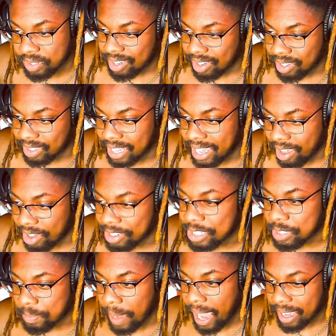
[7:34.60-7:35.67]
Laying on
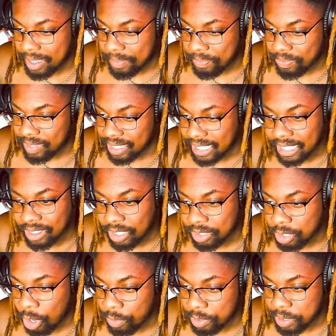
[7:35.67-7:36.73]
his back. He
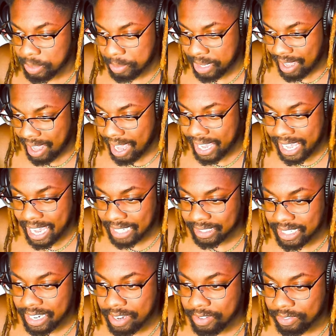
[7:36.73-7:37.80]
looked over to me. I can't
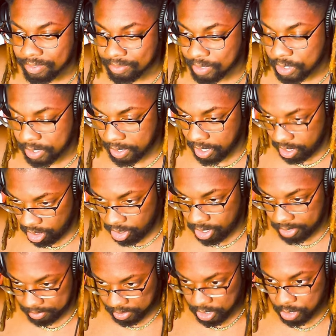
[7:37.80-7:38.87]
leave.
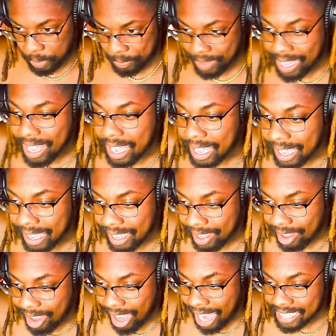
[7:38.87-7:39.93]
Excuse me.
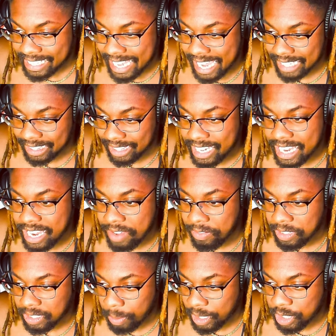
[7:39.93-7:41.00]
I can't leave
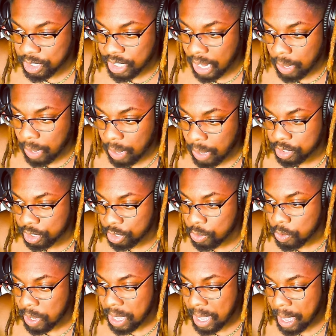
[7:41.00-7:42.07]
as much as I want
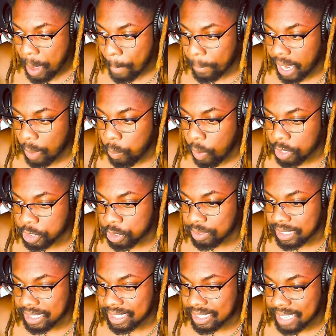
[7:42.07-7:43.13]
to, but I want you
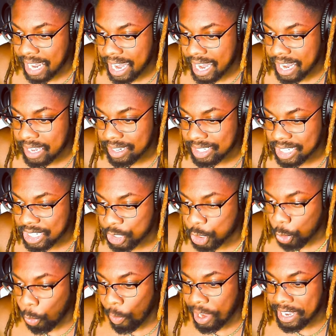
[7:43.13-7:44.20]
to stay.
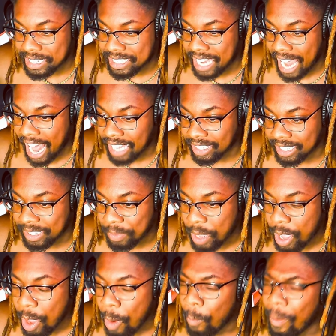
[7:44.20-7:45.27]
Join Talon.
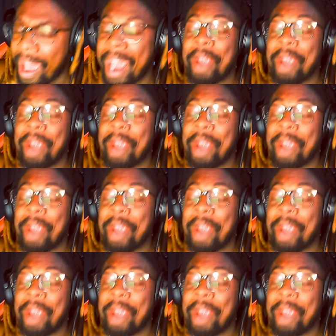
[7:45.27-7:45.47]
Wait,